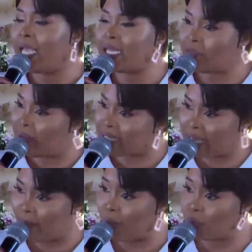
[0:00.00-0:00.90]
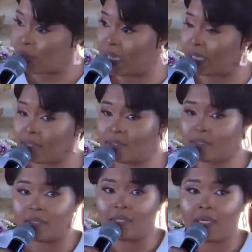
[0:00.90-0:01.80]
it must come out today.
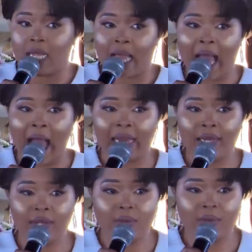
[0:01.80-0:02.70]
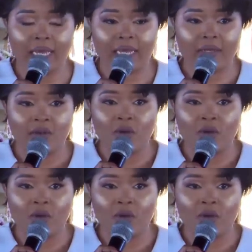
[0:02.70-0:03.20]
Hallelujah.